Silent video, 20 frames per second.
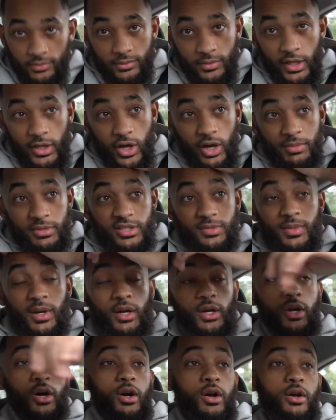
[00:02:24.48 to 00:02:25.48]
Hey, I missed my
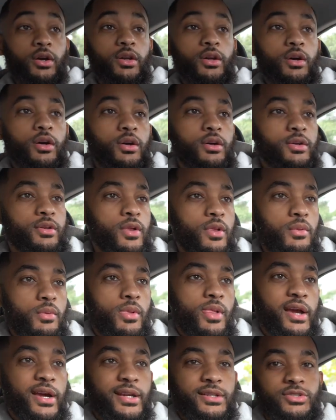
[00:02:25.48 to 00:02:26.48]
car, y'all.
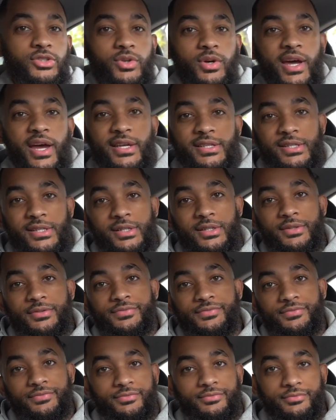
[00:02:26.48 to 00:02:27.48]
I got into an
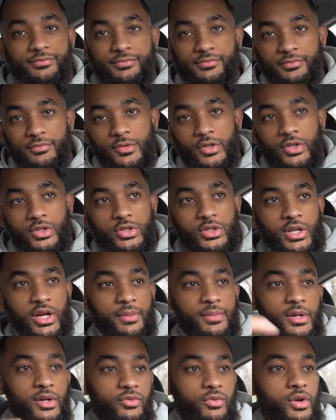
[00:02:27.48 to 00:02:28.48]
accident. So now
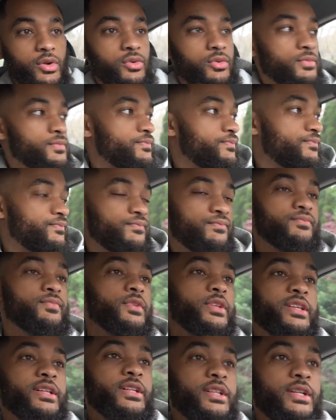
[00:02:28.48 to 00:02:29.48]
I'm in a rental.
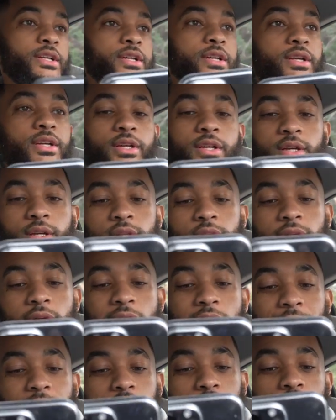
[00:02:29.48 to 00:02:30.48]

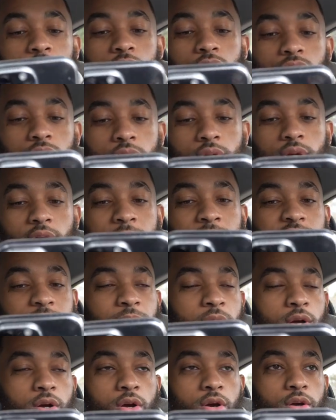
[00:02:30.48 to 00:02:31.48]
I missed
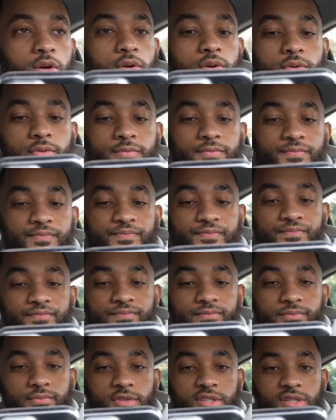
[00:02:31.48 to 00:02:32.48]
my car, though.
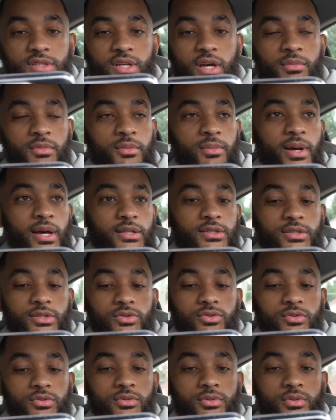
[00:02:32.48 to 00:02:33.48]
It's coming back
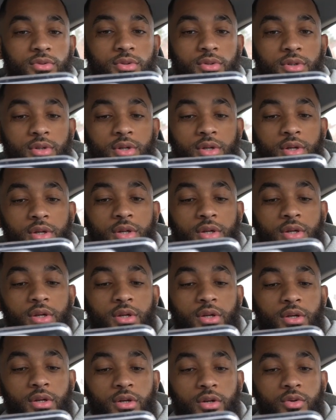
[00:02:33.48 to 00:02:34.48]

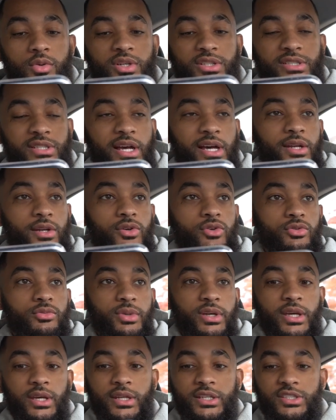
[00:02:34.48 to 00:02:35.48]
soon. Quick side note.
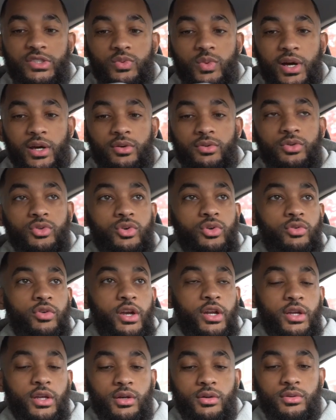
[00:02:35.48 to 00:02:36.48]
But yeah, this is why I don't do the
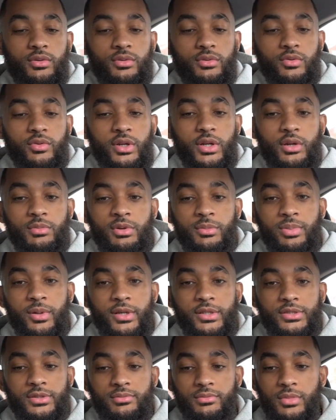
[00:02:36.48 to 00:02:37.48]
radio. The radio be
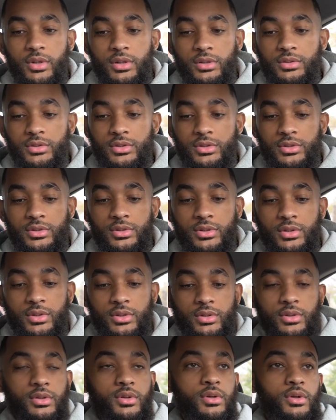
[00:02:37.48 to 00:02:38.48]
playing some bullshit.
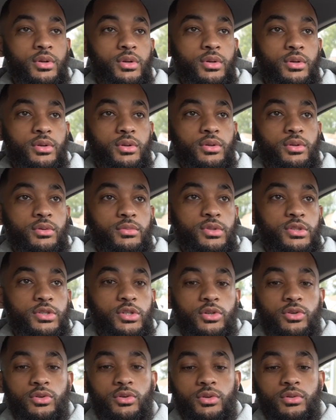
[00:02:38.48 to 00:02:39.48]
You
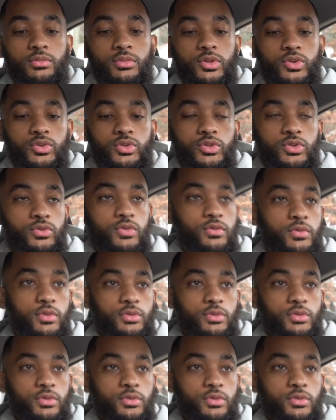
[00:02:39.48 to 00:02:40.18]
turn on the Bluetooth.